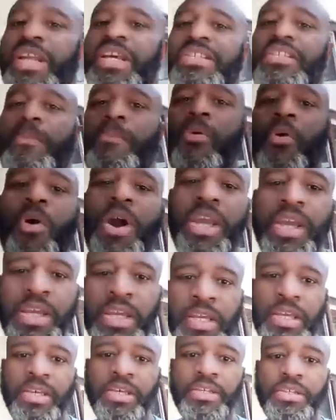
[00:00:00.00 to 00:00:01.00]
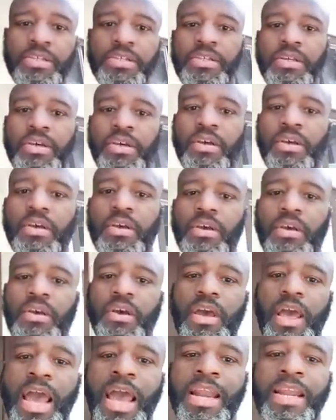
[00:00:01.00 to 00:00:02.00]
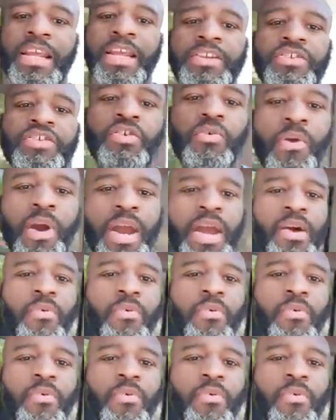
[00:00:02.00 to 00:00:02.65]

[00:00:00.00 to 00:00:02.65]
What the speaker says: the point is, at each grade